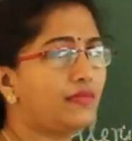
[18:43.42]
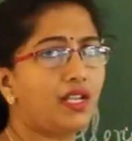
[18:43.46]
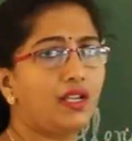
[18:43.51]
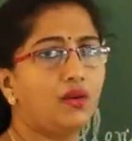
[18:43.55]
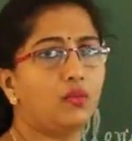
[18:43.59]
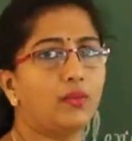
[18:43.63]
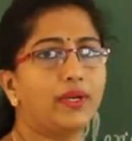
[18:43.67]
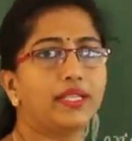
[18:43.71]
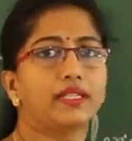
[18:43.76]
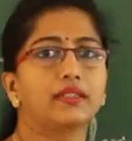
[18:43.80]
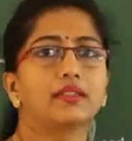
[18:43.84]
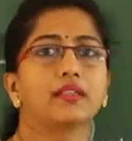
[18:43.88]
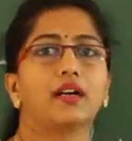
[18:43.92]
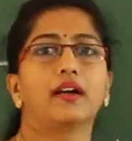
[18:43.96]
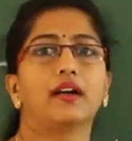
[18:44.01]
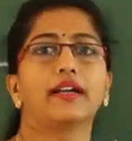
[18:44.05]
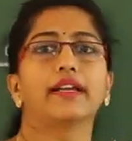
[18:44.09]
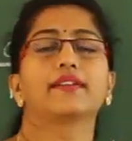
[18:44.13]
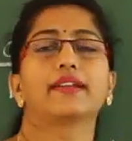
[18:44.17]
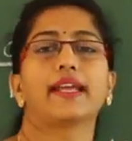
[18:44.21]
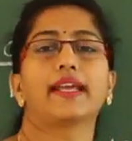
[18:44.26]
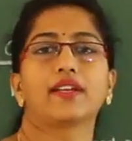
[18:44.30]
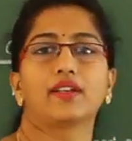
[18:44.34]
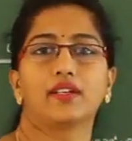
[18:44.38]
with
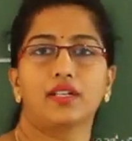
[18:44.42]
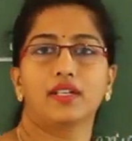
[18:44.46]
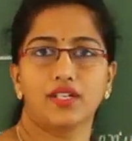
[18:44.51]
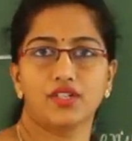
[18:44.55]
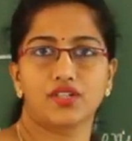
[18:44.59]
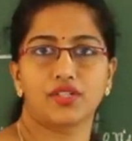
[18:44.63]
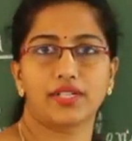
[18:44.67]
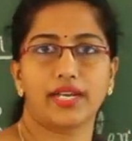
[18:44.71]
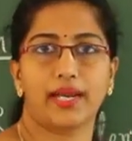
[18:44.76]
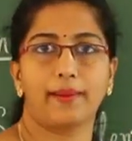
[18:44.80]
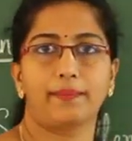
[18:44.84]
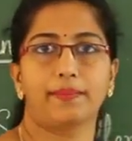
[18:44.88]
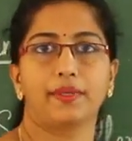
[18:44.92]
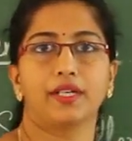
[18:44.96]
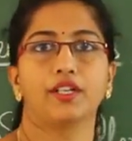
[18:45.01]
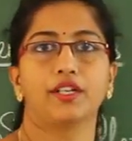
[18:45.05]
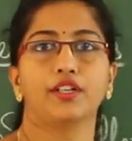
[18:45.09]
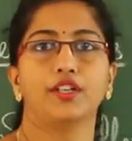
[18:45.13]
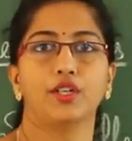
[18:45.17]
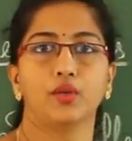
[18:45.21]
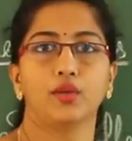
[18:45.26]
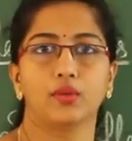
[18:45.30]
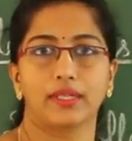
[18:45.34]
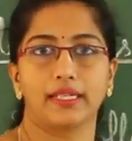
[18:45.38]
irregular shaped
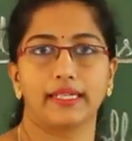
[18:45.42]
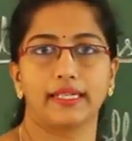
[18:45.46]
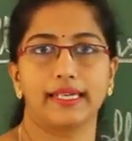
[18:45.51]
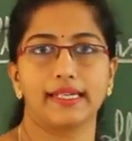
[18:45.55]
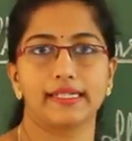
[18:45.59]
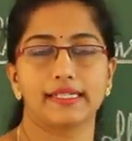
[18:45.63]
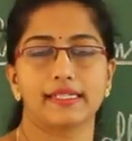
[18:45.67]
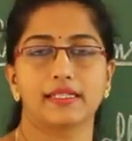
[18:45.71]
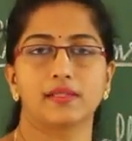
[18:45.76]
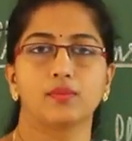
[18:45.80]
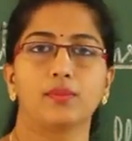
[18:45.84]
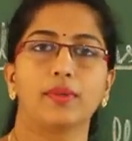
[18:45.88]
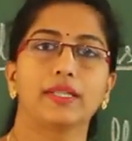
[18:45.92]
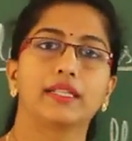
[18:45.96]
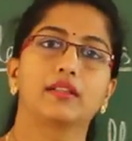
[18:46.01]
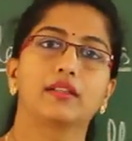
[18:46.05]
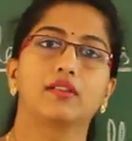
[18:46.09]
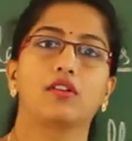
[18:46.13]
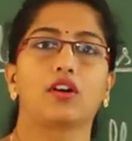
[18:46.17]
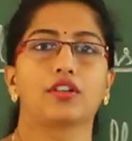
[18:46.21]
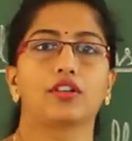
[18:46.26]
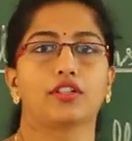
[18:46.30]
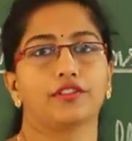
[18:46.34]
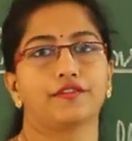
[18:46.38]
nucleus with
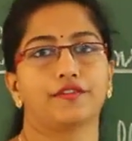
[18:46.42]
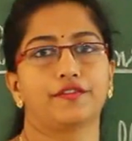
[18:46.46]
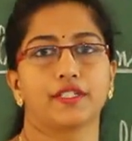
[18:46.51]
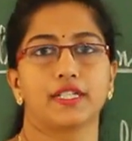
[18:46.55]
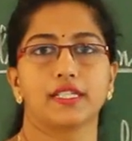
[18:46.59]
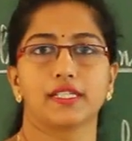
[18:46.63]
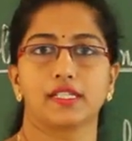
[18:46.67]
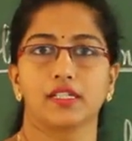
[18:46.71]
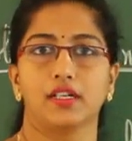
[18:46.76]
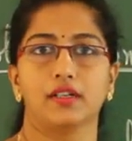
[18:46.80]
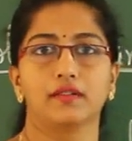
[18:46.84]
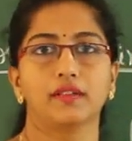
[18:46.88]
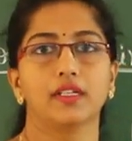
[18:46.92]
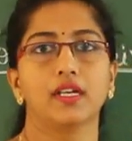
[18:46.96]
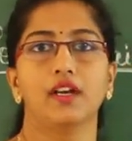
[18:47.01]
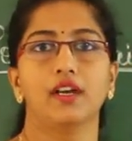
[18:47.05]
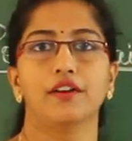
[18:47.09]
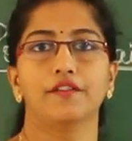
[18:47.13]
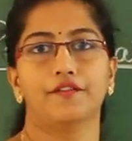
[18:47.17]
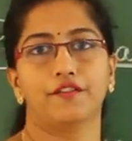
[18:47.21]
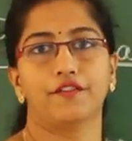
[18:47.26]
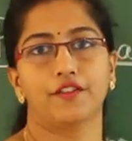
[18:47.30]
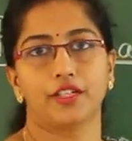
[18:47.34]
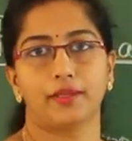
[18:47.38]
lot of reserved
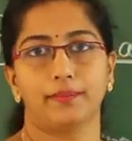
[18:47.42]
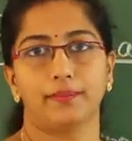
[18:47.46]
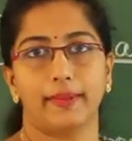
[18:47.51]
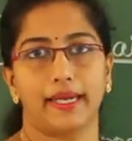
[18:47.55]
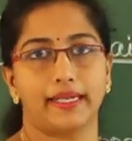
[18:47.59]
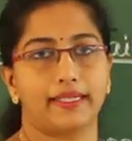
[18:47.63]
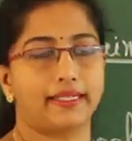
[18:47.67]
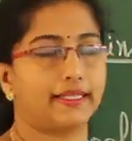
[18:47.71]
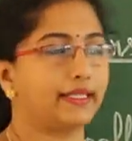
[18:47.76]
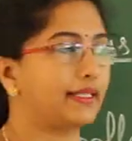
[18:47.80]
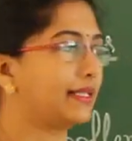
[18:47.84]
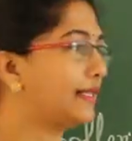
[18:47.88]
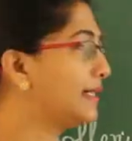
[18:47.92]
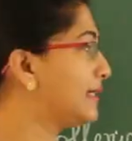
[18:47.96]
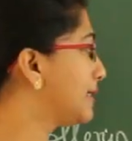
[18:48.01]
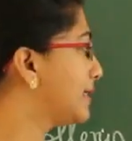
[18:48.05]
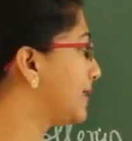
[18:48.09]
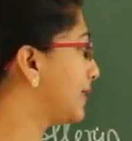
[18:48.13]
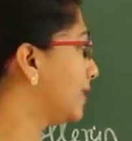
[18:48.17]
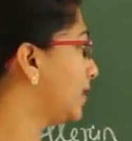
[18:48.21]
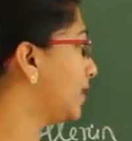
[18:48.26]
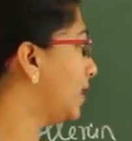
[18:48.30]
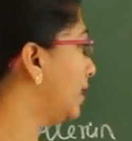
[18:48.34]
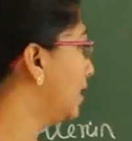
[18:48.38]
food materials
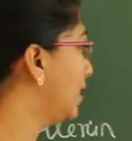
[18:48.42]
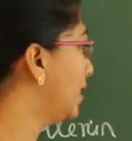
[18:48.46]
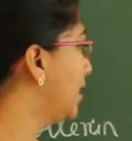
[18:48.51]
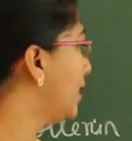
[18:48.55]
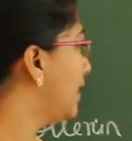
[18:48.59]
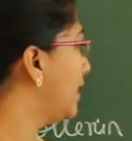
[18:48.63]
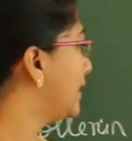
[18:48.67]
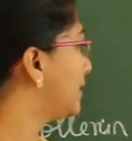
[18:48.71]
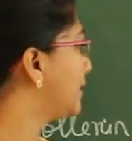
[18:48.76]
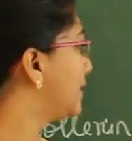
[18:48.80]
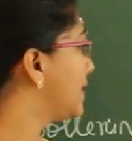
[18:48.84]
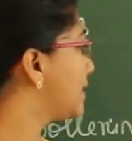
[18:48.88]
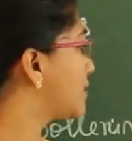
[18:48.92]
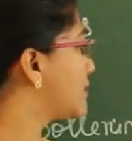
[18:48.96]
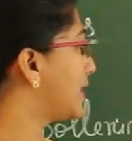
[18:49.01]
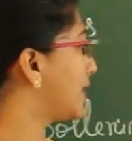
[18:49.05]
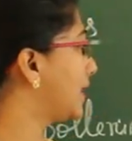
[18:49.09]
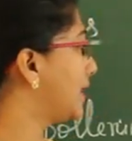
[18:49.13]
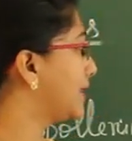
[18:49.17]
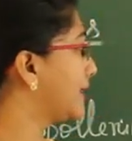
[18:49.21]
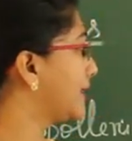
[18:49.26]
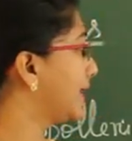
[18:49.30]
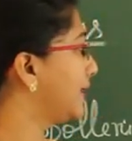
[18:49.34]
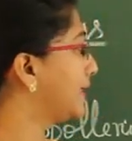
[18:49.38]
and all. This
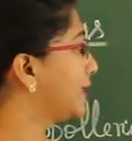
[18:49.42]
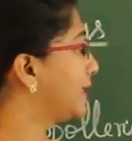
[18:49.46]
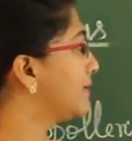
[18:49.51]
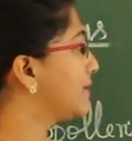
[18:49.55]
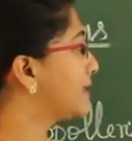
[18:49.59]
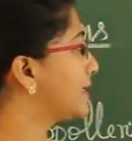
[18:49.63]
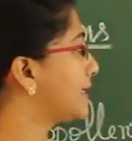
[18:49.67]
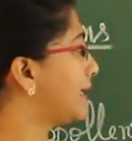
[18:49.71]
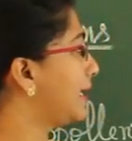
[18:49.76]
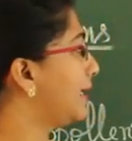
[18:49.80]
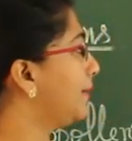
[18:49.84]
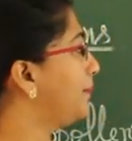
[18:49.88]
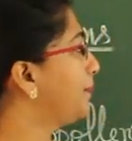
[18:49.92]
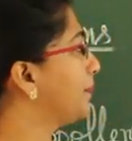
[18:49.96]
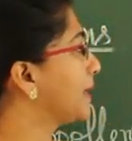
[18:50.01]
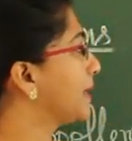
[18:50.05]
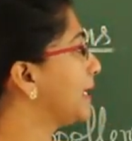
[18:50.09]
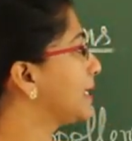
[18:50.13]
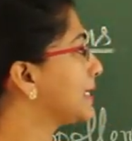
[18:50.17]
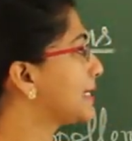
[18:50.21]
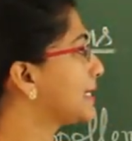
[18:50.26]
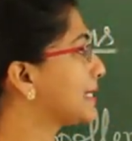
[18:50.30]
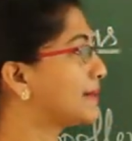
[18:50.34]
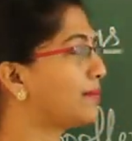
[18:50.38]
generative cell
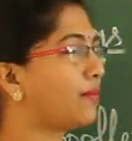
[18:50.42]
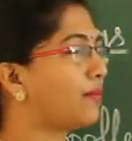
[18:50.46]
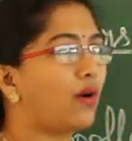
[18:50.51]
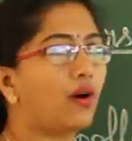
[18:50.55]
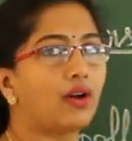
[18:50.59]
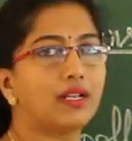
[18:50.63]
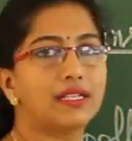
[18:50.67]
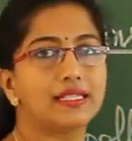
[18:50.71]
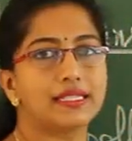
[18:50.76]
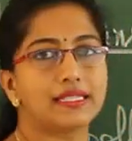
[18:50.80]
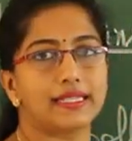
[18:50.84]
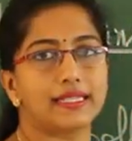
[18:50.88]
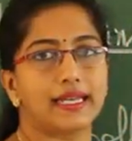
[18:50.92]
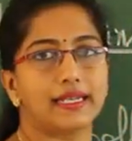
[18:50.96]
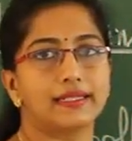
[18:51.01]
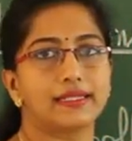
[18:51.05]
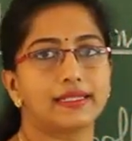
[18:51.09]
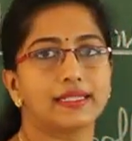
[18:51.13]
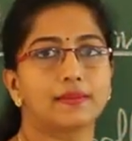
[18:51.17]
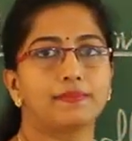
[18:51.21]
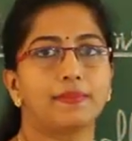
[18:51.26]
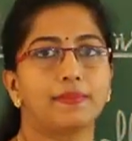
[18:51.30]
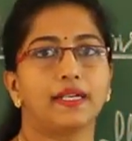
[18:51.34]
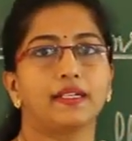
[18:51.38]
is a small cell,
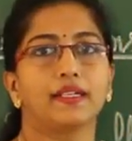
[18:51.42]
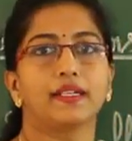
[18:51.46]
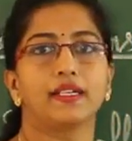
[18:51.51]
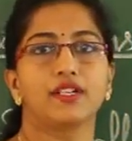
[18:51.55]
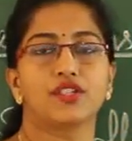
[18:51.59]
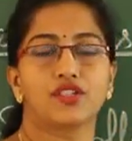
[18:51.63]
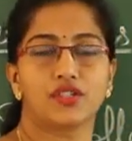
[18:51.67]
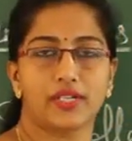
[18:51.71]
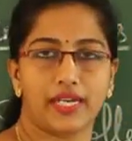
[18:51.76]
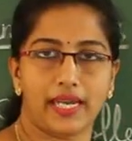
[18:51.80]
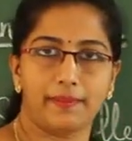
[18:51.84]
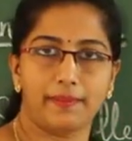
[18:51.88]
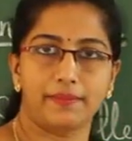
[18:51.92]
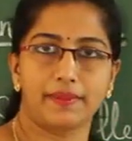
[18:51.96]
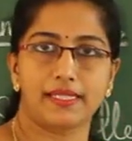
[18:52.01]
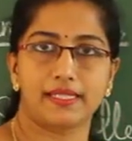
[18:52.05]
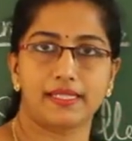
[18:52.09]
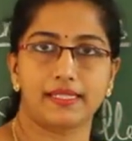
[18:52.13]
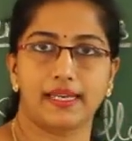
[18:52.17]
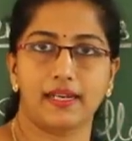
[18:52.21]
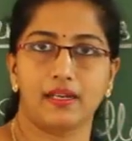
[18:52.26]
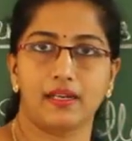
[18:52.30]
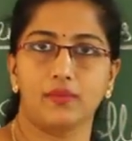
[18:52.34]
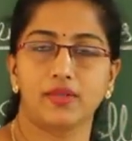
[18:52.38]
spindle shaped
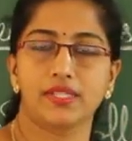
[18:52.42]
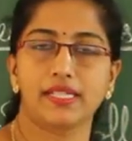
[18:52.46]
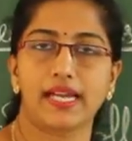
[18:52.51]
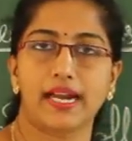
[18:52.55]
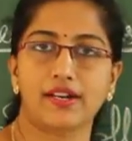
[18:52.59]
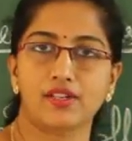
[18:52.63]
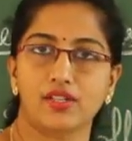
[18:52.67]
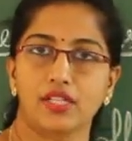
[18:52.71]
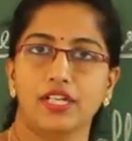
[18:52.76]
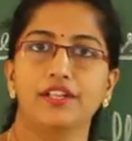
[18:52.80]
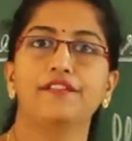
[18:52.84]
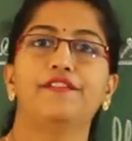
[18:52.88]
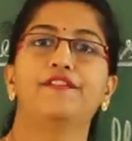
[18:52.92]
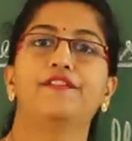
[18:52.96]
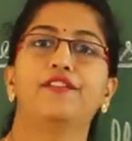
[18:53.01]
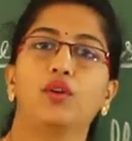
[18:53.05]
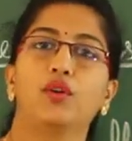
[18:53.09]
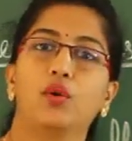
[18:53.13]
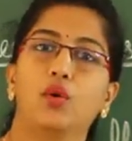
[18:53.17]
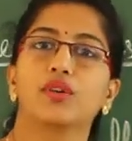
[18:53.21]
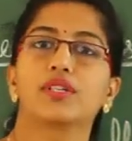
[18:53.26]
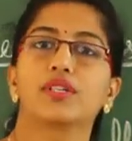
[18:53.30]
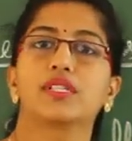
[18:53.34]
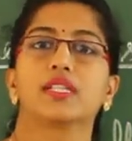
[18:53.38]
cell, which actually
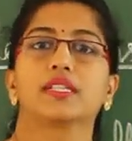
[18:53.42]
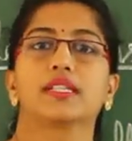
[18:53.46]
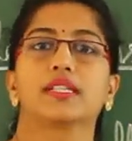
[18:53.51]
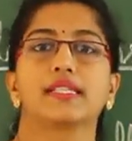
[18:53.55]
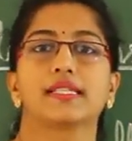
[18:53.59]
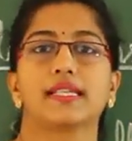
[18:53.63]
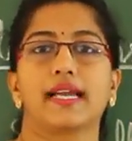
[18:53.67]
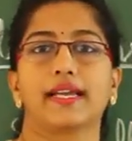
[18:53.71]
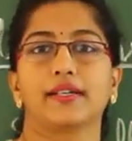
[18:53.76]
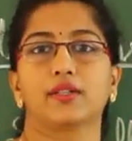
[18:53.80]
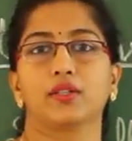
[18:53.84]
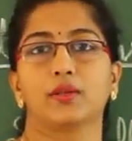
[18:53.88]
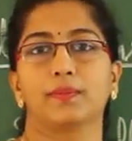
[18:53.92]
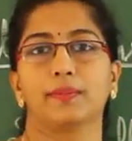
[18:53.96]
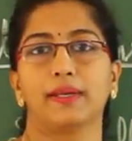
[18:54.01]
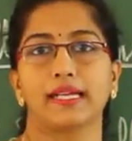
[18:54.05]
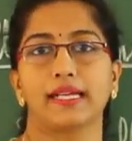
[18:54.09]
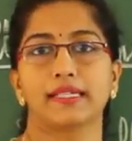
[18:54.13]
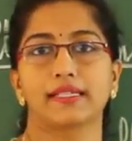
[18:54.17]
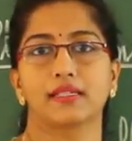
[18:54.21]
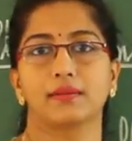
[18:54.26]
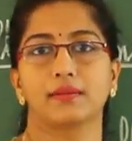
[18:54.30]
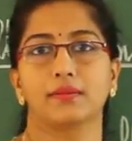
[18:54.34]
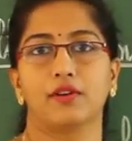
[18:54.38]
floats in the
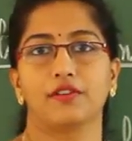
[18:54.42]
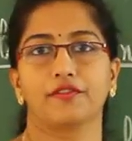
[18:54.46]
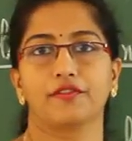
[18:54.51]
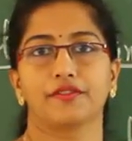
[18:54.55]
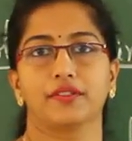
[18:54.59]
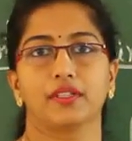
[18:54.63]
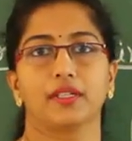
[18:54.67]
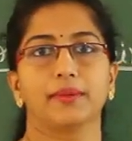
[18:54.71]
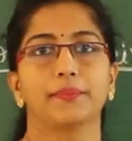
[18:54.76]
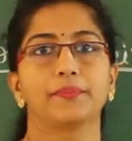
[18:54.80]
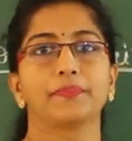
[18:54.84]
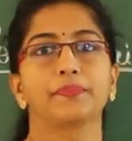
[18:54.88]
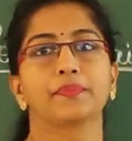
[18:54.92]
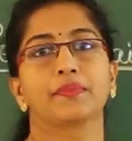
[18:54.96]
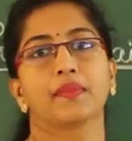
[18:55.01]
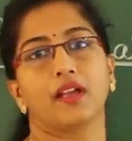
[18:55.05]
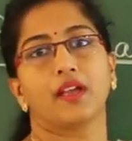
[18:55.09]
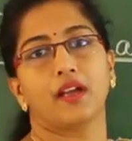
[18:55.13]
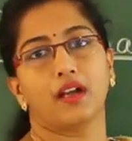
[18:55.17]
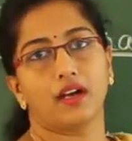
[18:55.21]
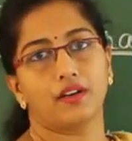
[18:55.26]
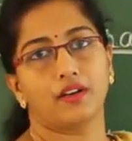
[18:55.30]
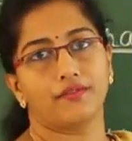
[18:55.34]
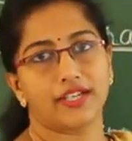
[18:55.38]
cytoplasm of
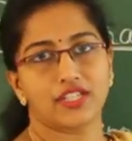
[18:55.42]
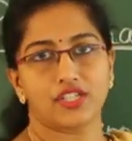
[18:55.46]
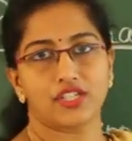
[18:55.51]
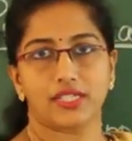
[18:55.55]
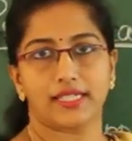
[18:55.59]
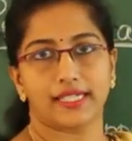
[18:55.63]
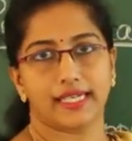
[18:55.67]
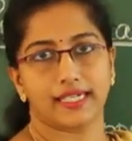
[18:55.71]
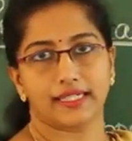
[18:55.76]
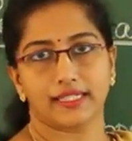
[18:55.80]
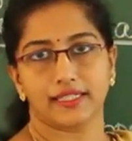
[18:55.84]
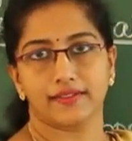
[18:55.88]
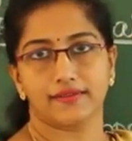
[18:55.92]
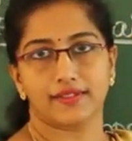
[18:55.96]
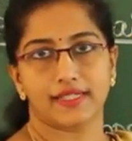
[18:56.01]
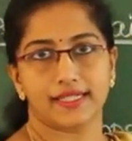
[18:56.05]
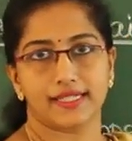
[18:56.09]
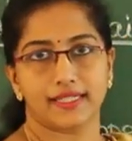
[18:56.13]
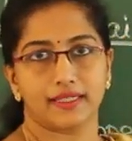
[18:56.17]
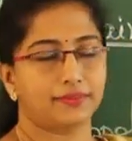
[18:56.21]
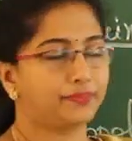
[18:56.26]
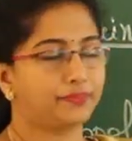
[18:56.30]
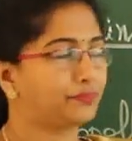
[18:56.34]
the vegetative cell.